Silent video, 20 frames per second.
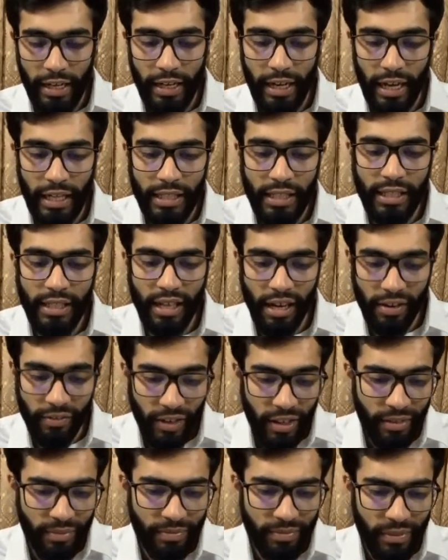Tassie
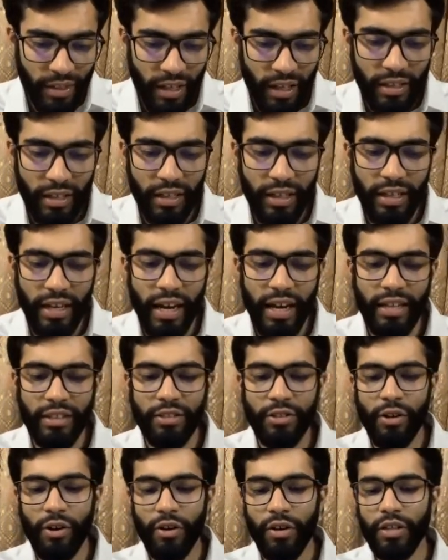Devil. The DRS
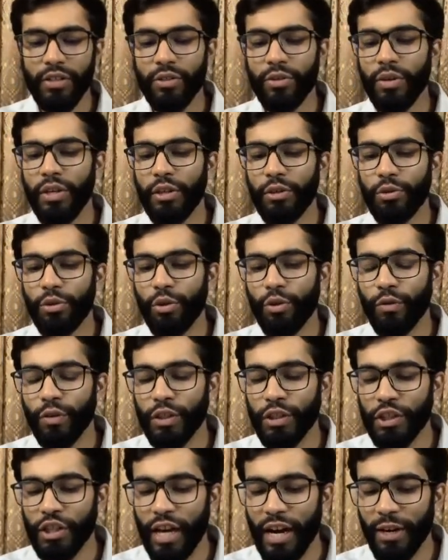talk is going to
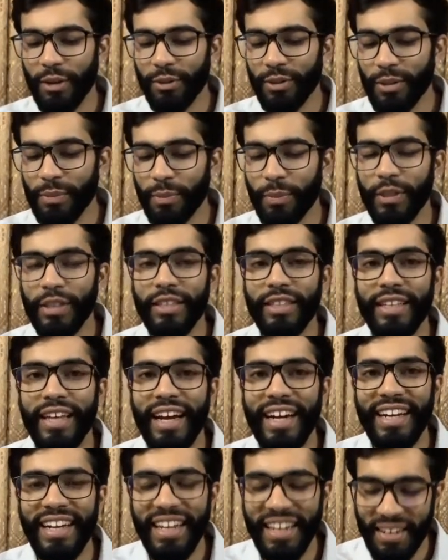overshadow the
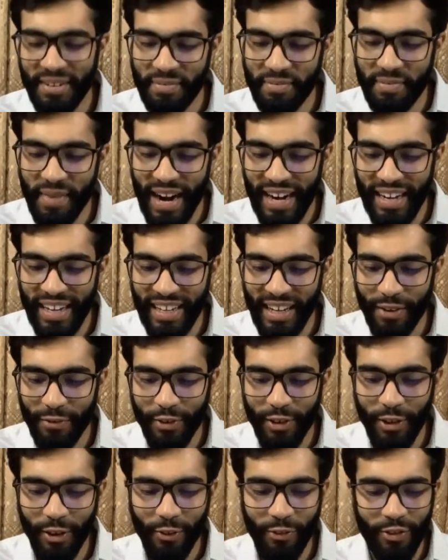pathetic batting
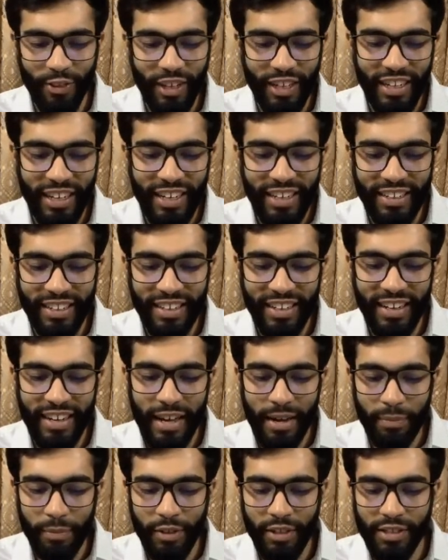effort of the Heat. Their
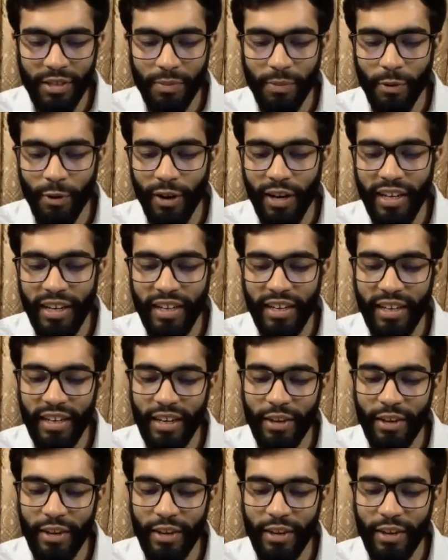depth is appalling.